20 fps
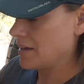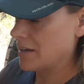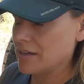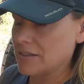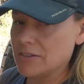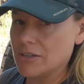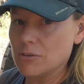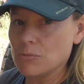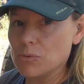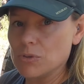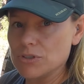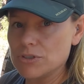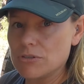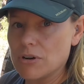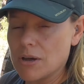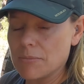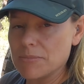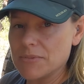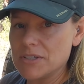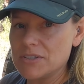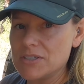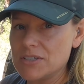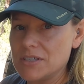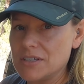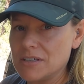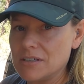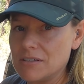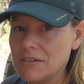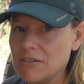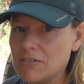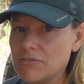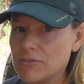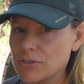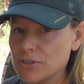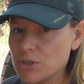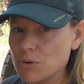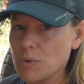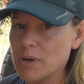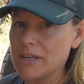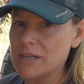and then we'll drop this in for
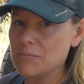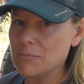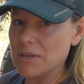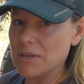20